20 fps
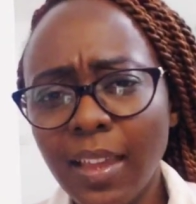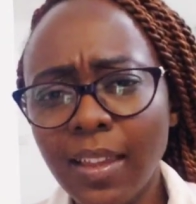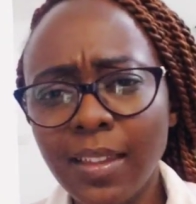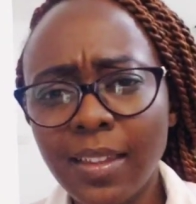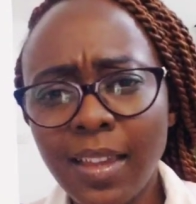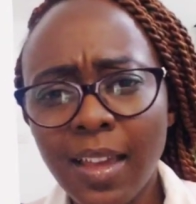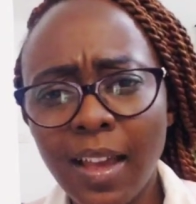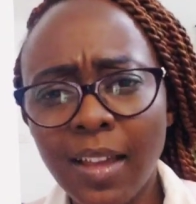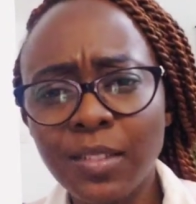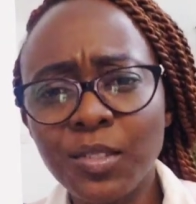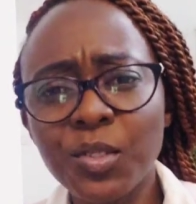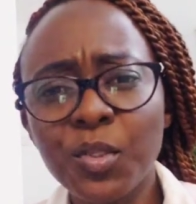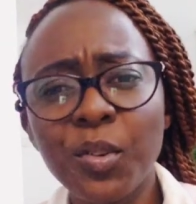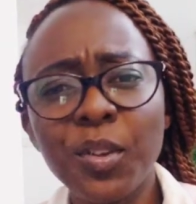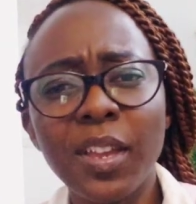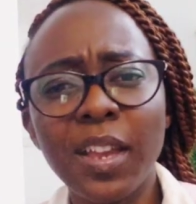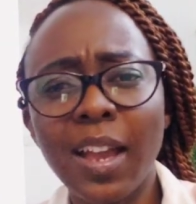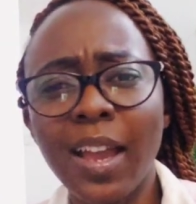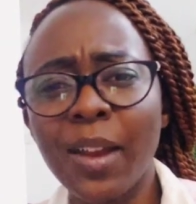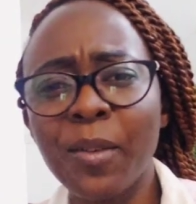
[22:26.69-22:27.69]
yeah, and so
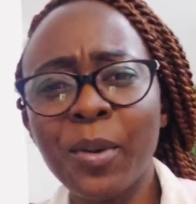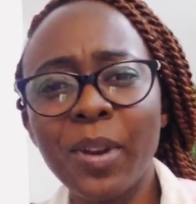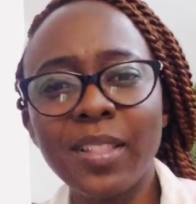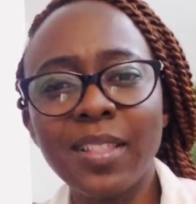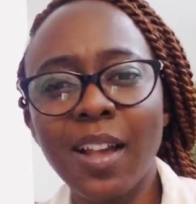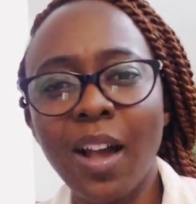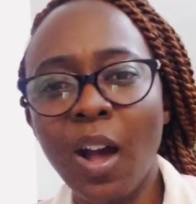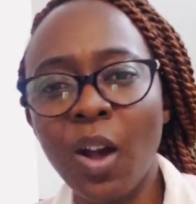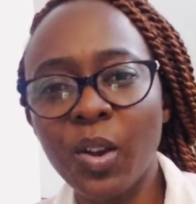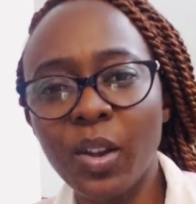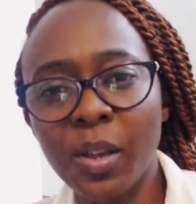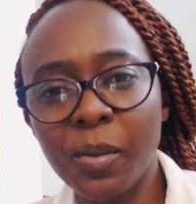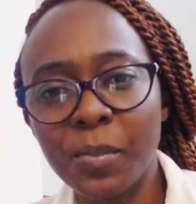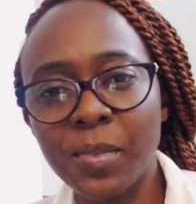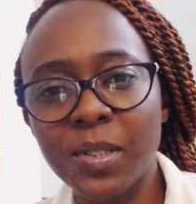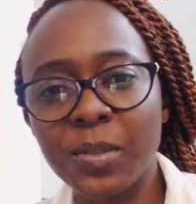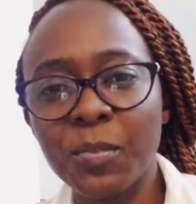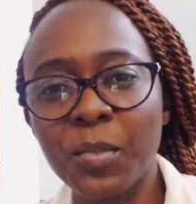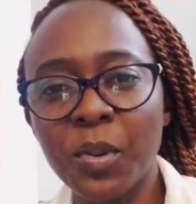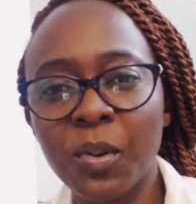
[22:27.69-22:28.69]
yeah, I read The
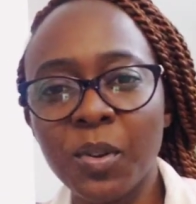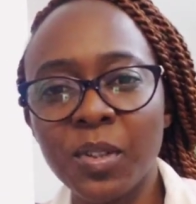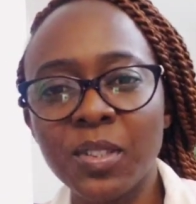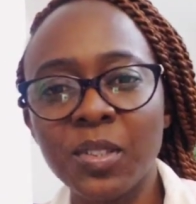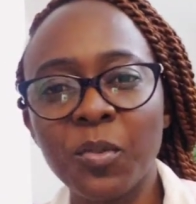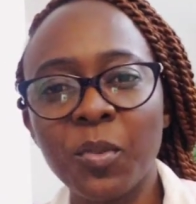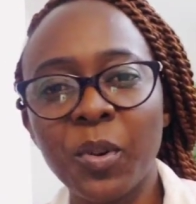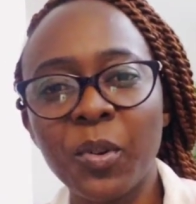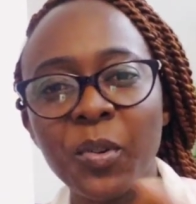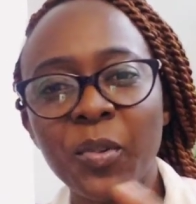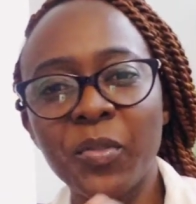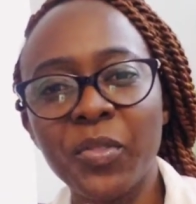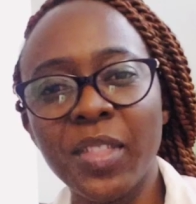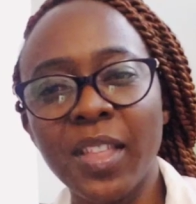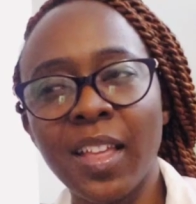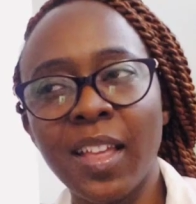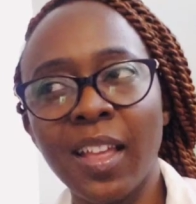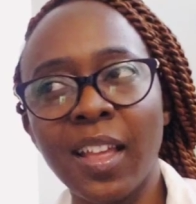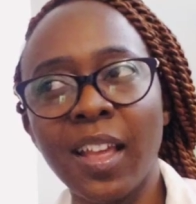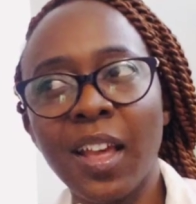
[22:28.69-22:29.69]
Alchemist because in one of
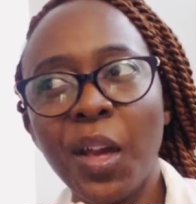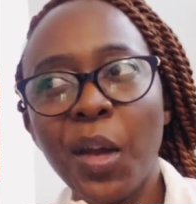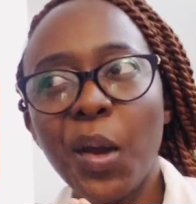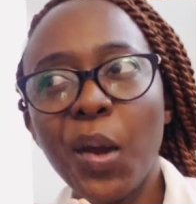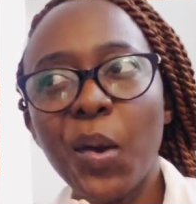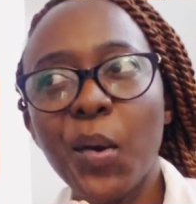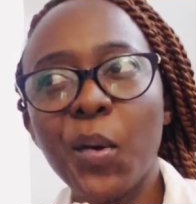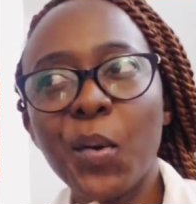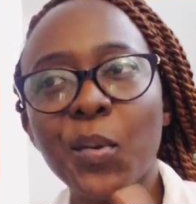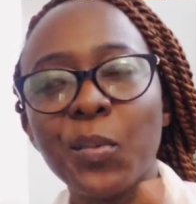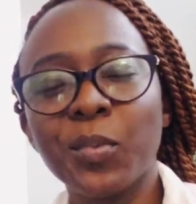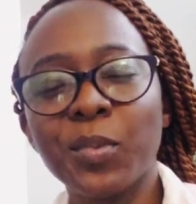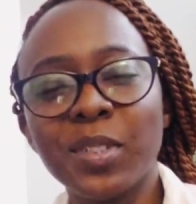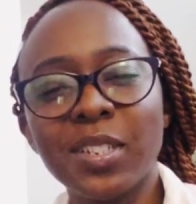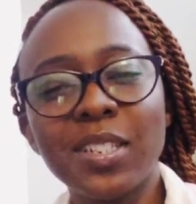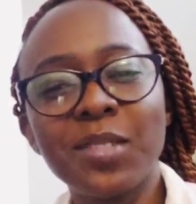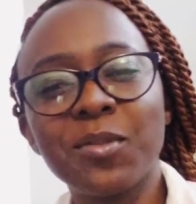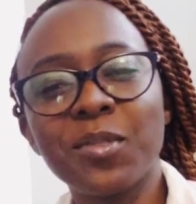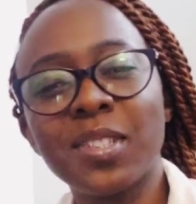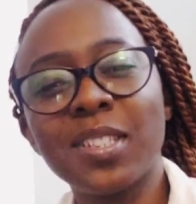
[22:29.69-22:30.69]
the, which
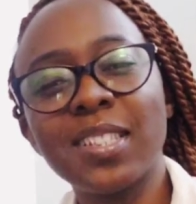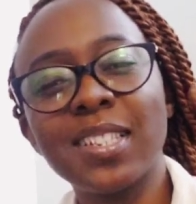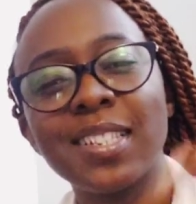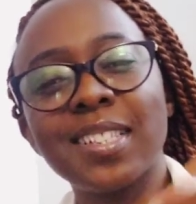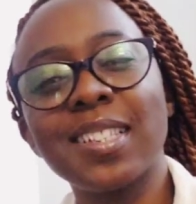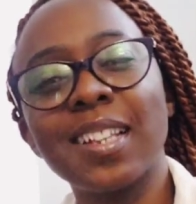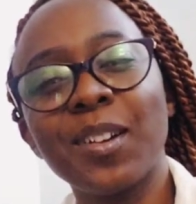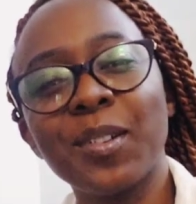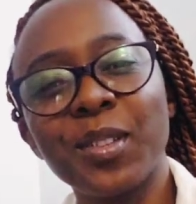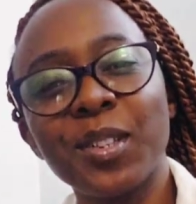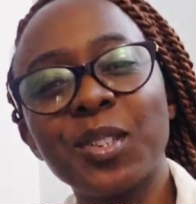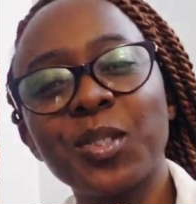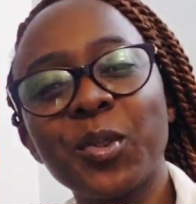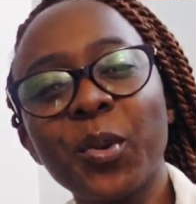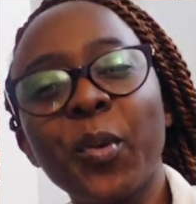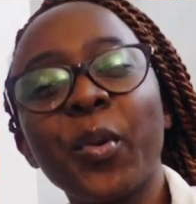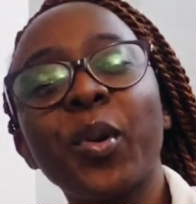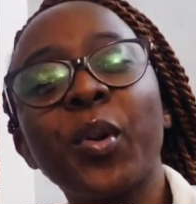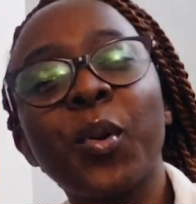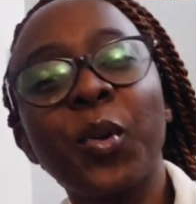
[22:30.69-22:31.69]
is, this is now the
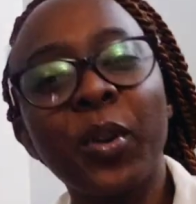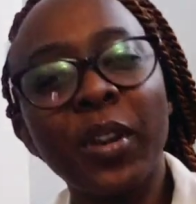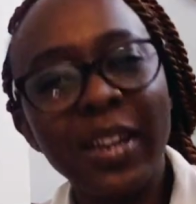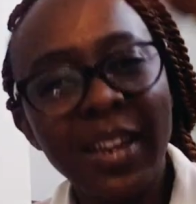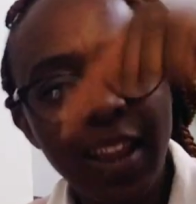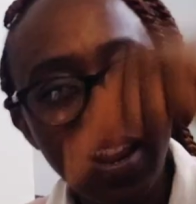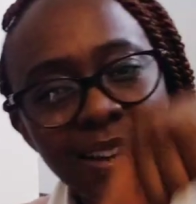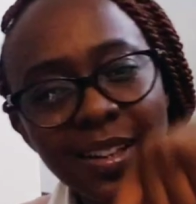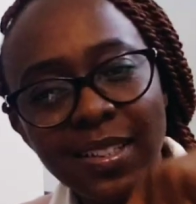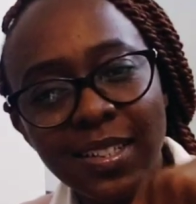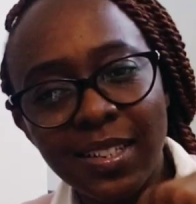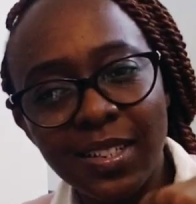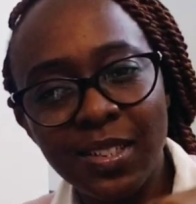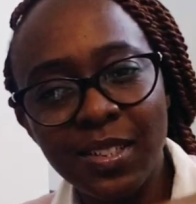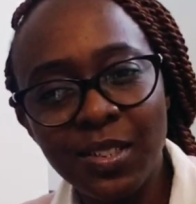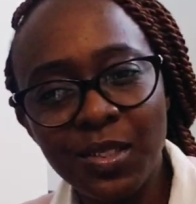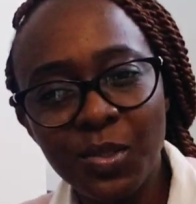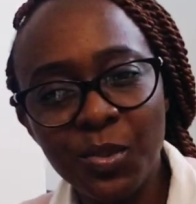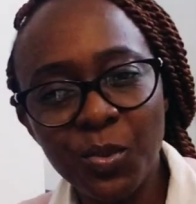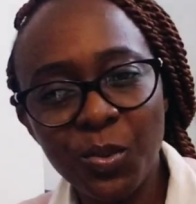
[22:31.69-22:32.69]
story connected
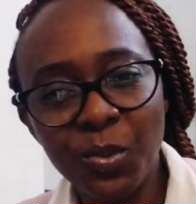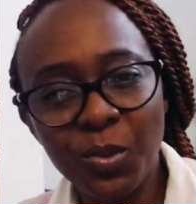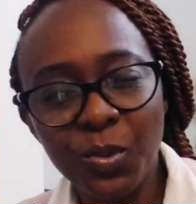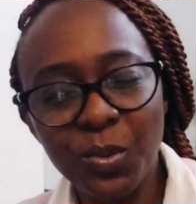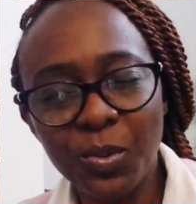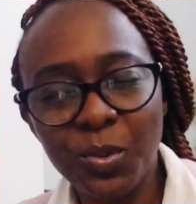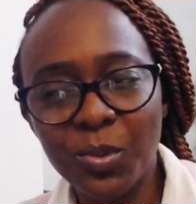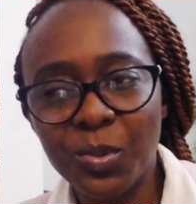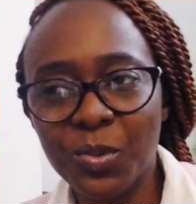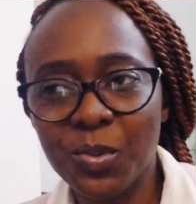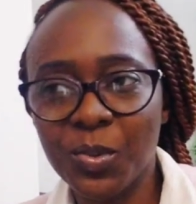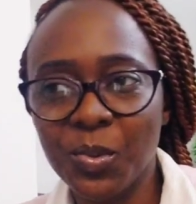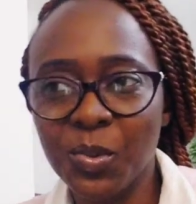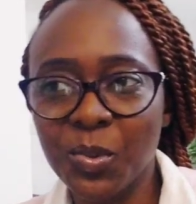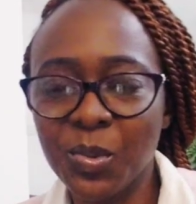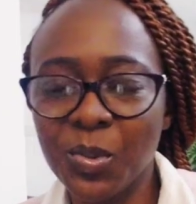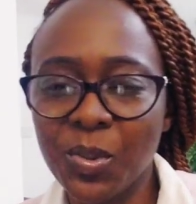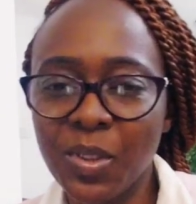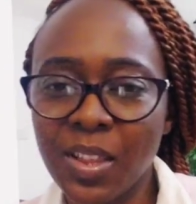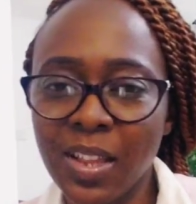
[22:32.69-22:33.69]
to,
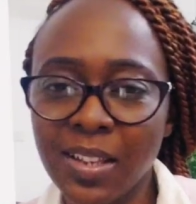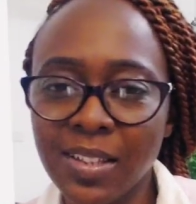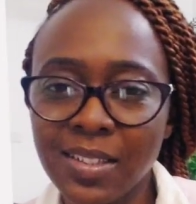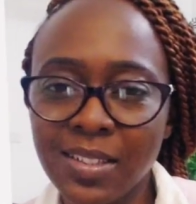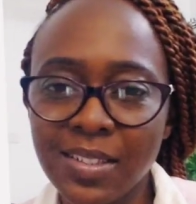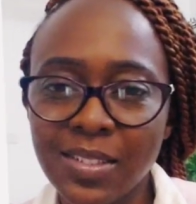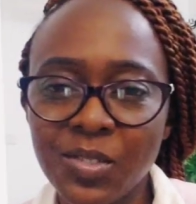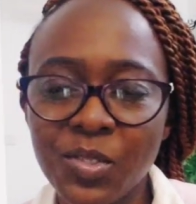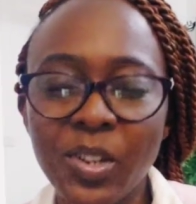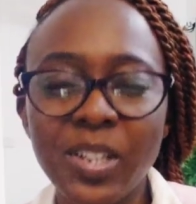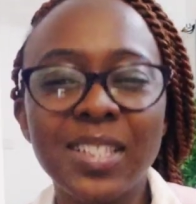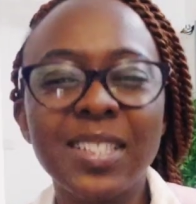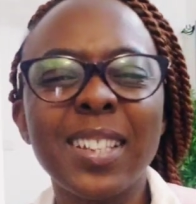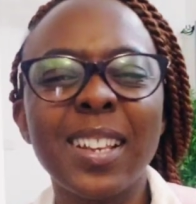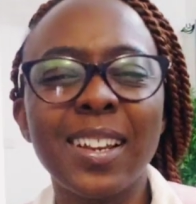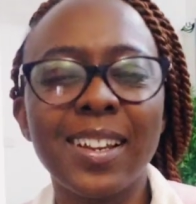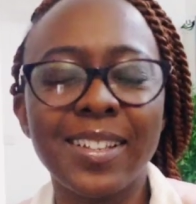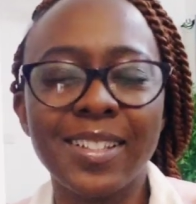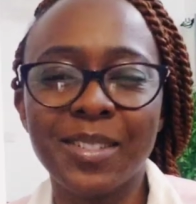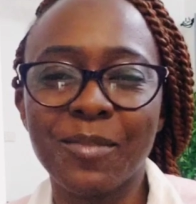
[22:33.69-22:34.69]
to, to that
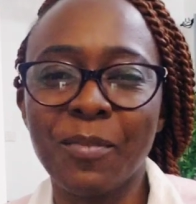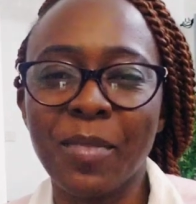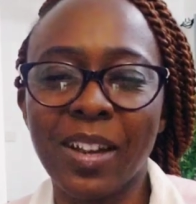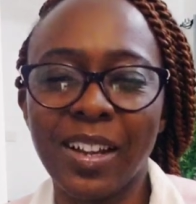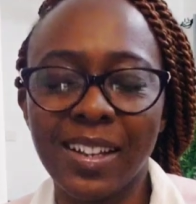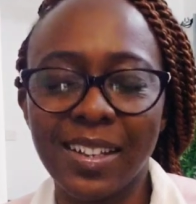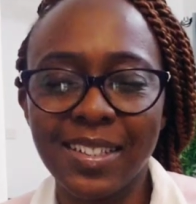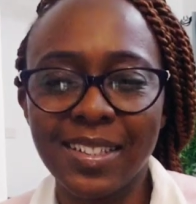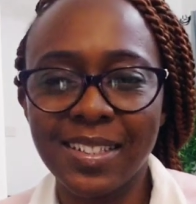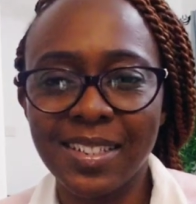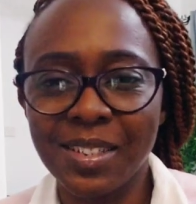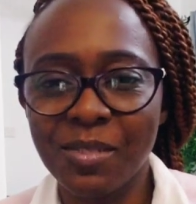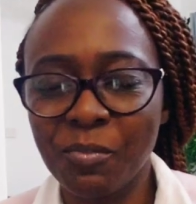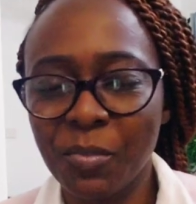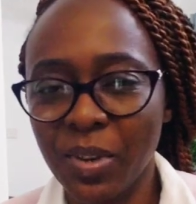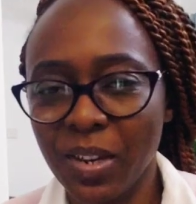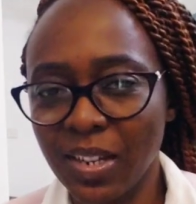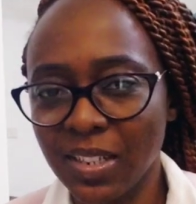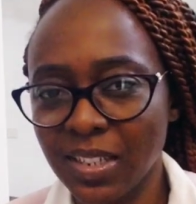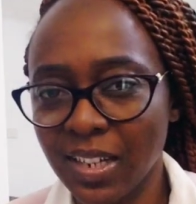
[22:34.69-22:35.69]
Trendsetters magazine
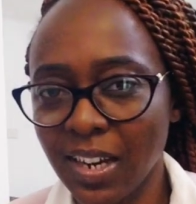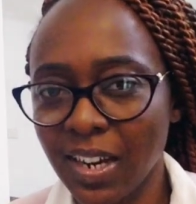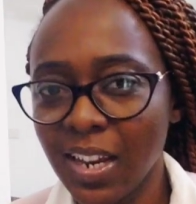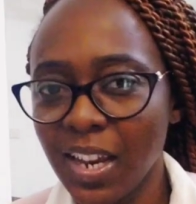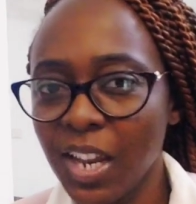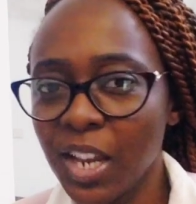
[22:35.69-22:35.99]
picture.